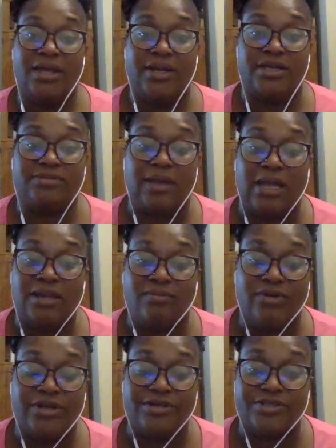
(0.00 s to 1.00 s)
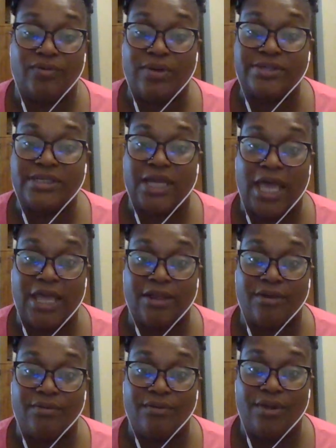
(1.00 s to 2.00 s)
That's probably what they're squeezing out of
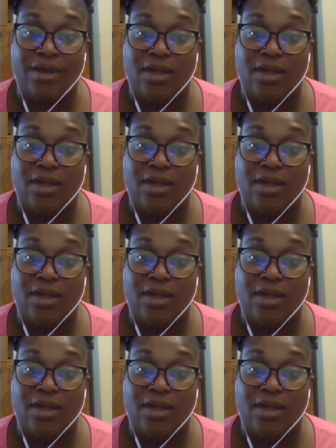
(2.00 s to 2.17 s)
you.